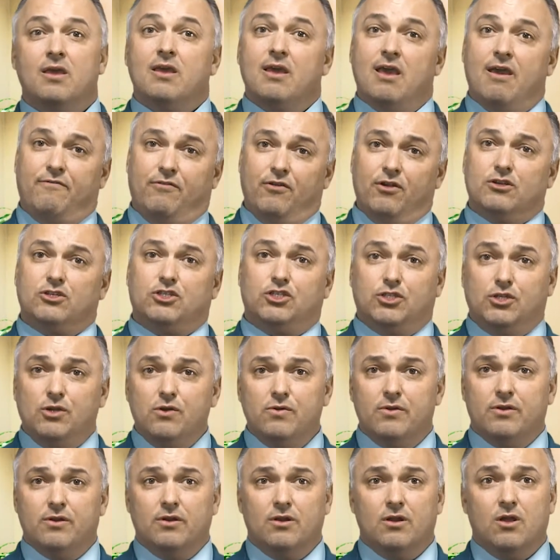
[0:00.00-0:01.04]
If you're a
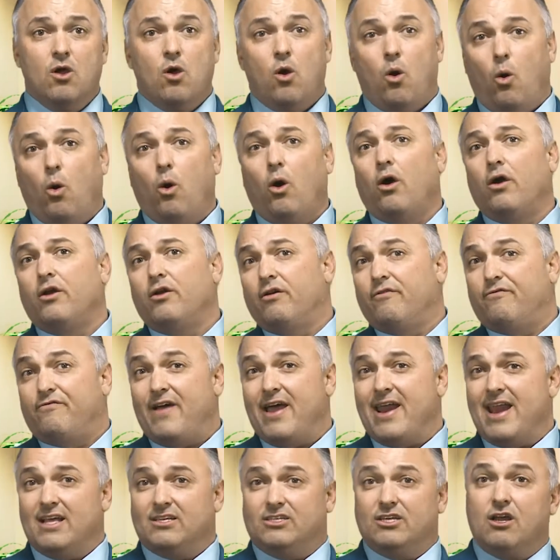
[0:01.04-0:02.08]
student or you're
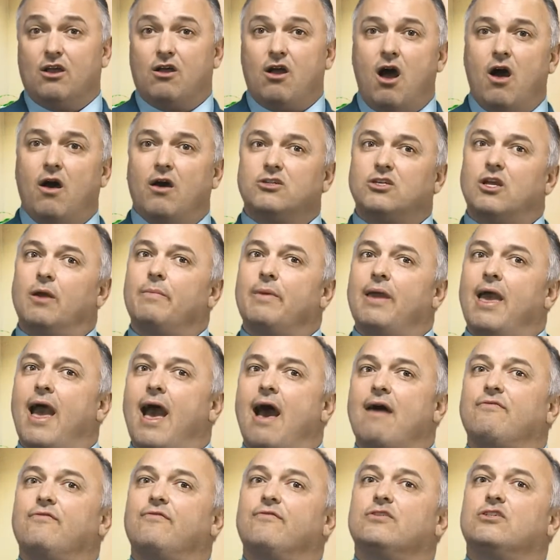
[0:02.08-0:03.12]
financing college on
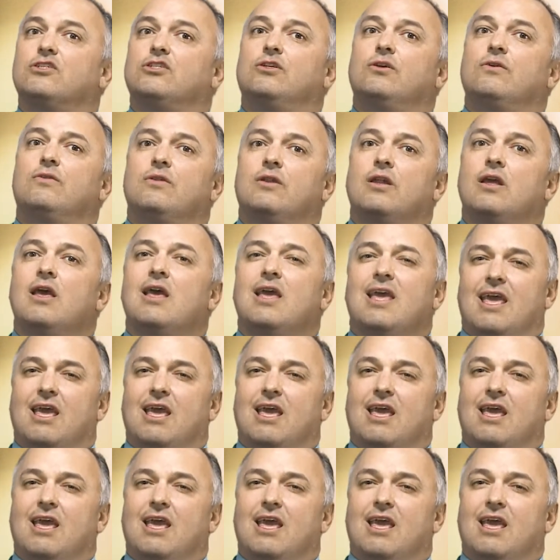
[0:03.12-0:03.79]
behalf of a student,